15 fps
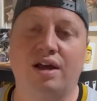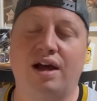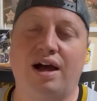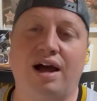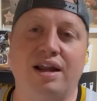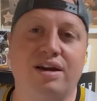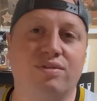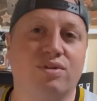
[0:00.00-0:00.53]

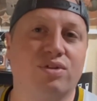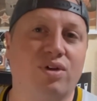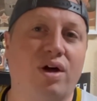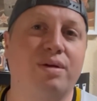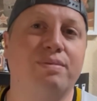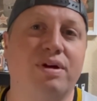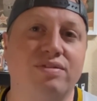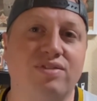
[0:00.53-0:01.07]
I never thought
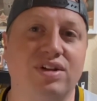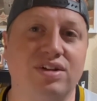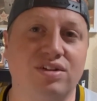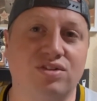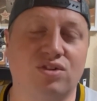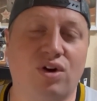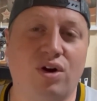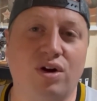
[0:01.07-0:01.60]
about
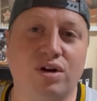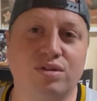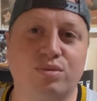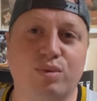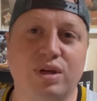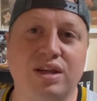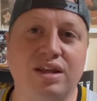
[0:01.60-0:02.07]
vintage cards. We